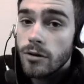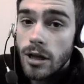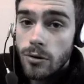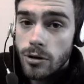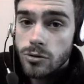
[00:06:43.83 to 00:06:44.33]

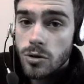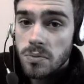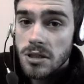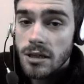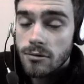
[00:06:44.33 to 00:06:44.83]
In order to
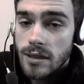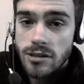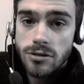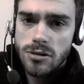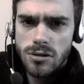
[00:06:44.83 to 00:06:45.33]
complete the
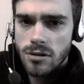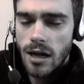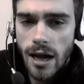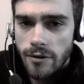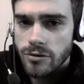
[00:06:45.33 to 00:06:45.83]
quest, you'll
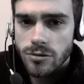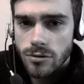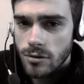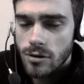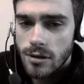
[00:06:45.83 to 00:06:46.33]
have
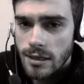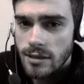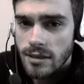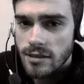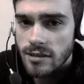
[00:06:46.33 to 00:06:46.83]
to collect the
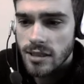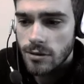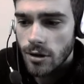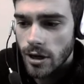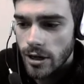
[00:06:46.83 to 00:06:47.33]

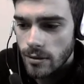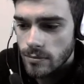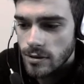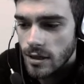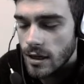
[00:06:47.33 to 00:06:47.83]
necessary
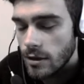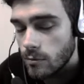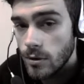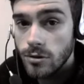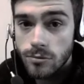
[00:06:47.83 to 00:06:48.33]
items, and
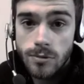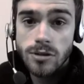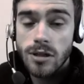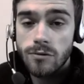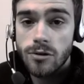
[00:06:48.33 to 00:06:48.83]

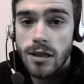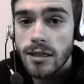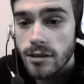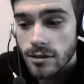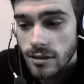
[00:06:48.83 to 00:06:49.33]
once you have
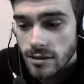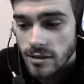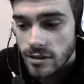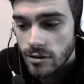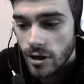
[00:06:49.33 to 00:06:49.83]
collected the
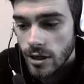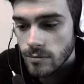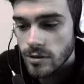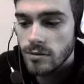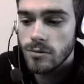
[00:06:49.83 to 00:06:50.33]
necessary
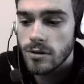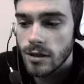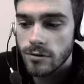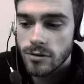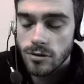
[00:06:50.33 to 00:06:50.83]
items, she will
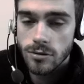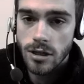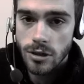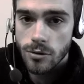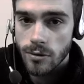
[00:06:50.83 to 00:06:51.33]
give you a
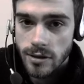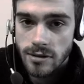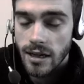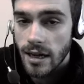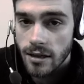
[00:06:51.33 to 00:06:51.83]
new
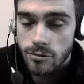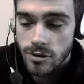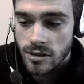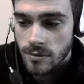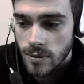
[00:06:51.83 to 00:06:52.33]
quest and a
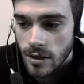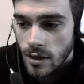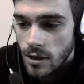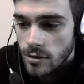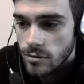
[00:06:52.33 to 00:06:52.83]
recipe,
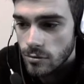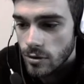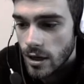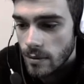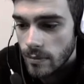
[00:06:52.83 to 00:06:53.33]
so you
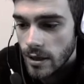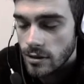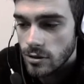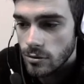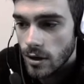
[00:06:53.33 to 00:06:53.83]
can make the
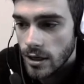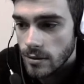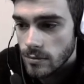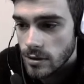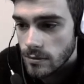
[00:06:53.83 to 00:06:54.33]
new
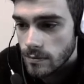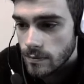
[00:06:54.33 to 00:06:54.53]
items.